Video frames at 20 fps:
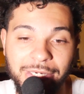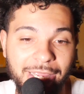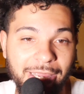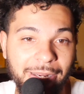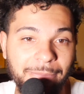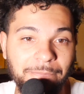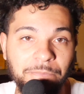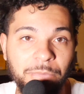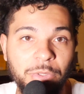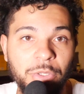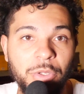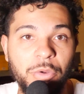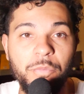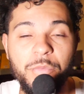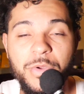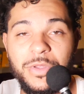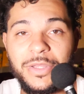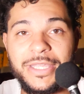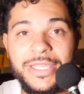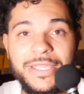And
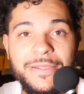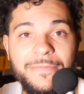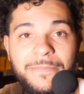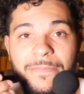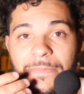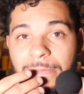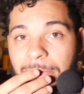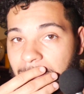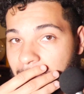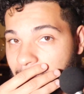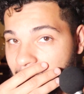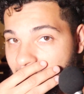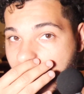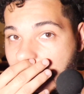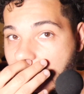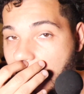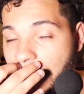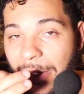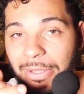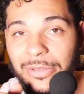really,
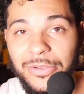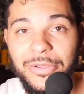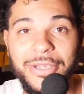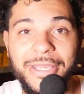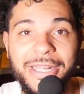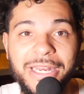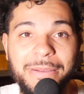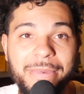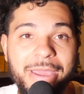how I look at it,